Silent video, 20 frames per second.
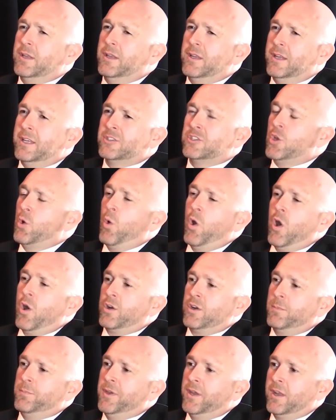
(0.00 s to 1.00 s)
it's so
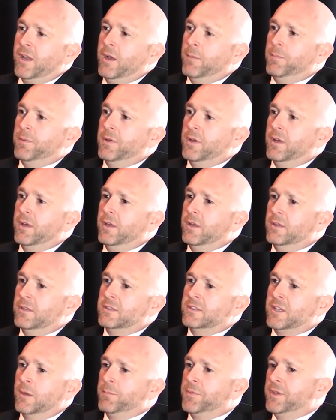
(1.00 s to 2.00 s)
hard to pick up
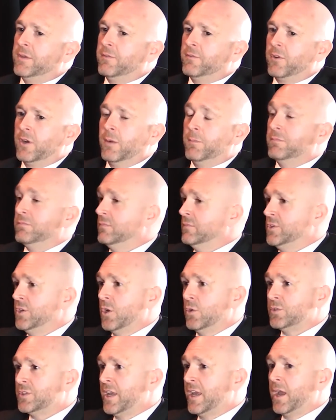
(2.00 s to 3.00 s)
something from,
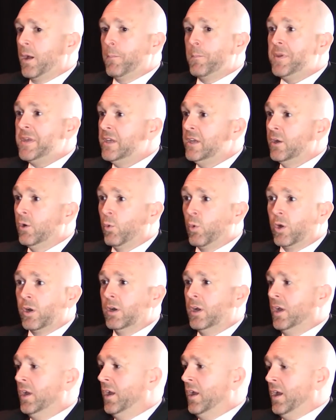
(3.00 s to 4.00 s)
say a pill or
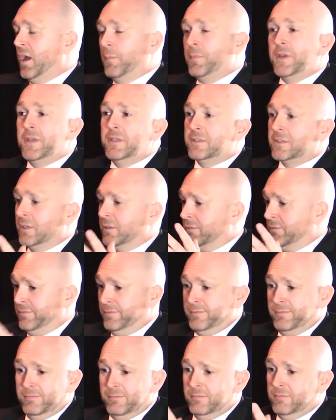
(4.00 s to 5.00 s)
a piece of,
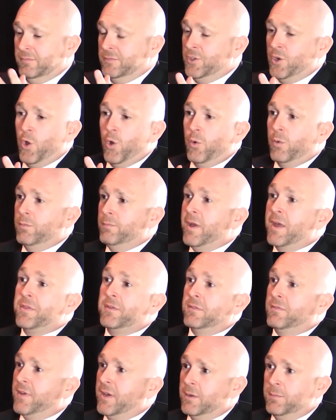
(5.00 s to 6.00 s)

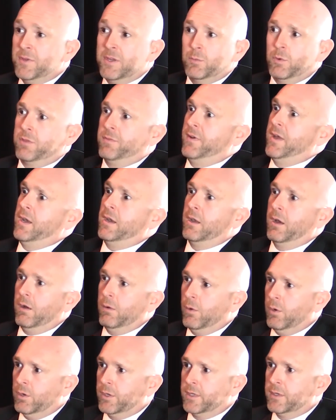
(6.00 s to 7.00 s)
methamphetamine with
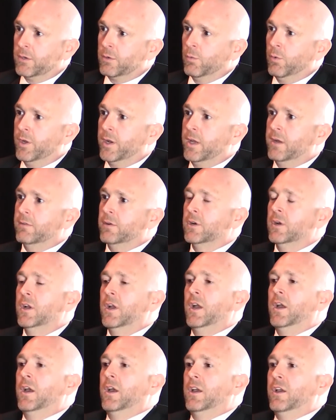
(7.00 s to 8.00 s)
fentanyl on it or whatever,
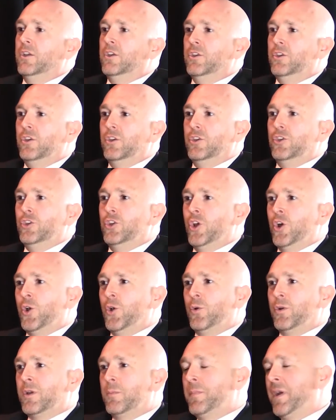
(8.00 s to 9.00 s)

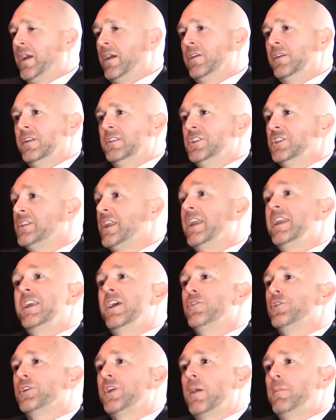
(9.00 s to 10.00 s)
compared to just any
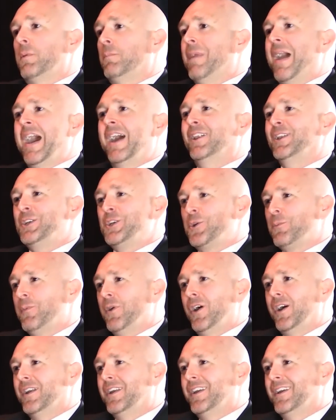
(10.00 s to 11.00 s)
other type of bile in your
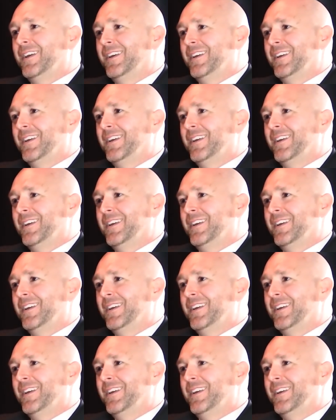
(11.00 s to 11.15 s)
body.